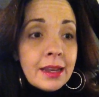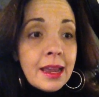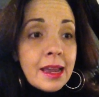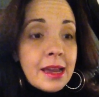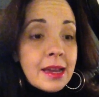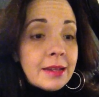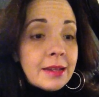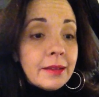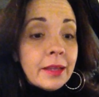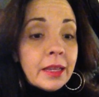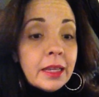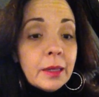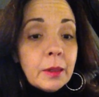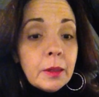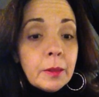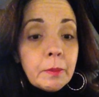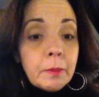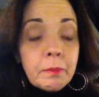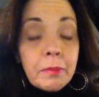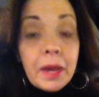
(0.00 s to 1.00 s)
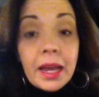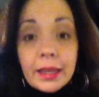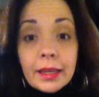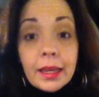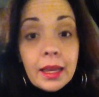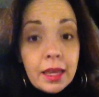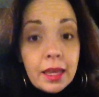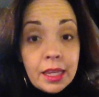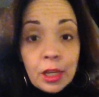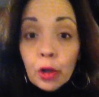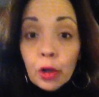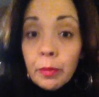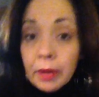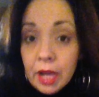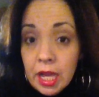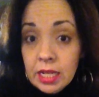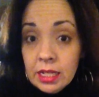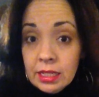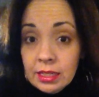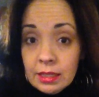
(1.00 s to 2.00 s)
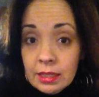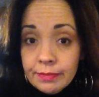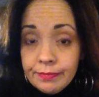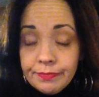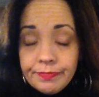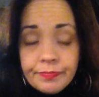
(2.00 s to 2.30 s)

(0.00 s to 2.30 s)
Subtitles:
and my earbuds,